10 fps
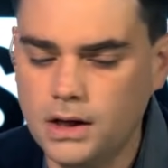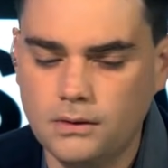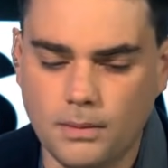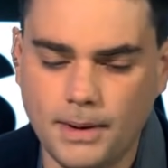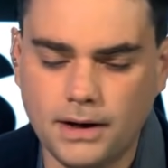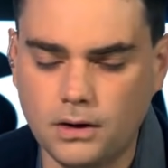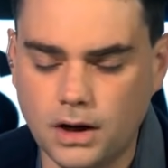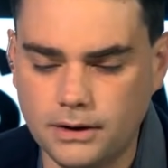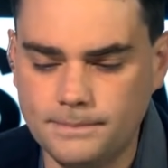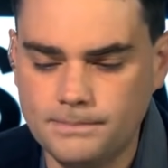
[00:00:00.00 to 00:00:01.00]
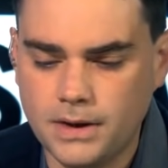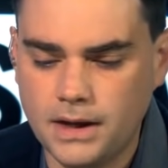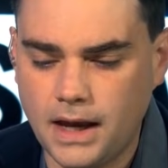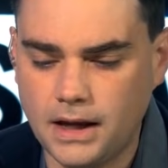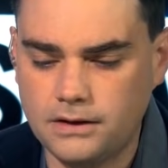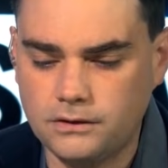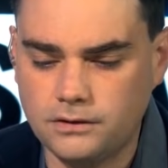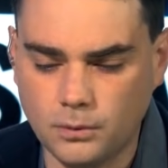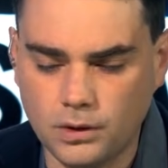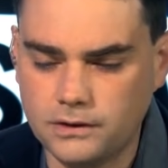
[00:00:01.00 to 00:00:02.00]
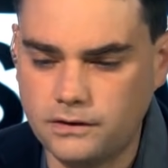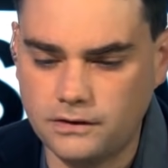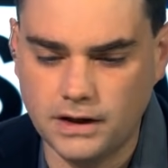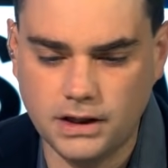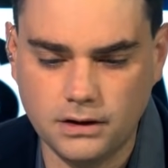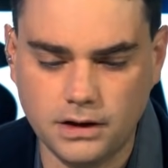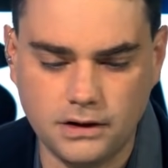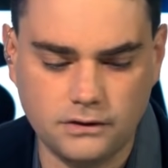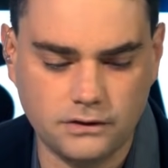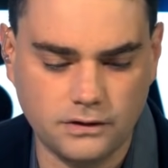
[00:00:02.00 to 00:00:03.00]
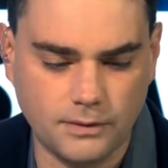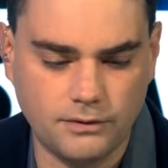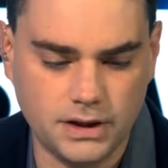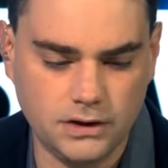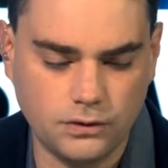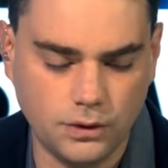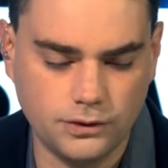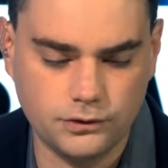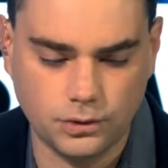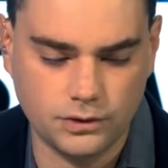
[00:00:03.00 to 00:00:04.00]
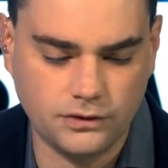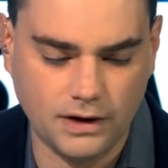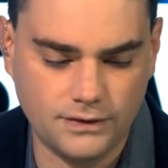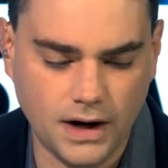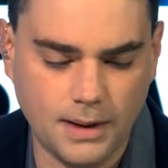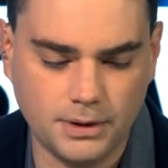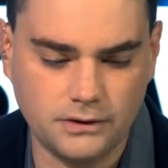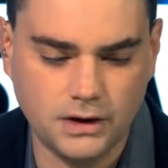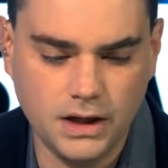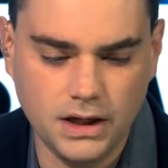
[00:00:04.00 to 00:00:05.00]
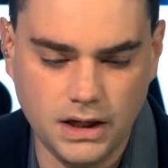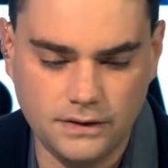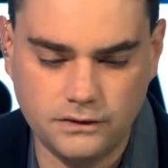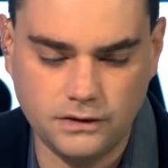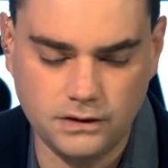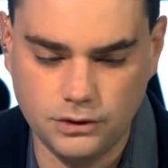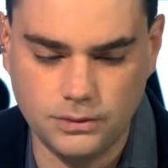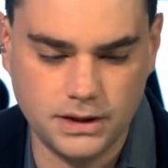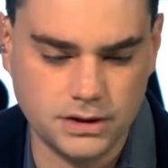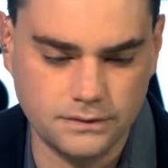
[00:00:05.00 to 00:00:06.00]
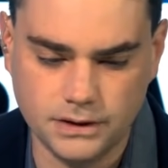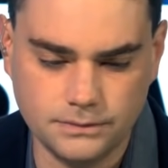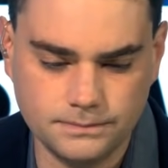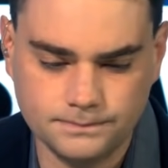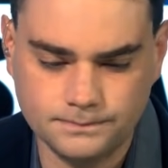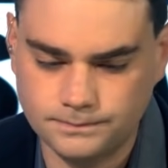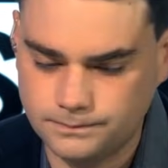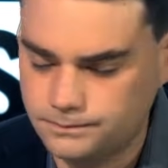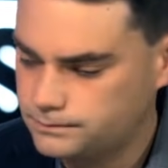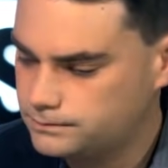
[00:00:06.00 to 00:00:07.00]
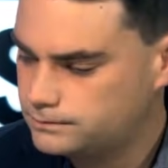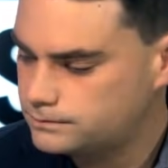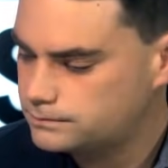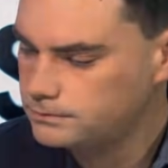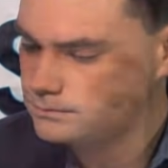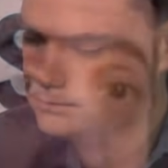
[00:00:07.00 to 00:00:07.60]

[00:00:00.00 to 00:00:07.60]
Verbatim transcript: Well, Michael Cohen had some words to say. Here is some of what he told George Stephanopoulos in this new interview. The country has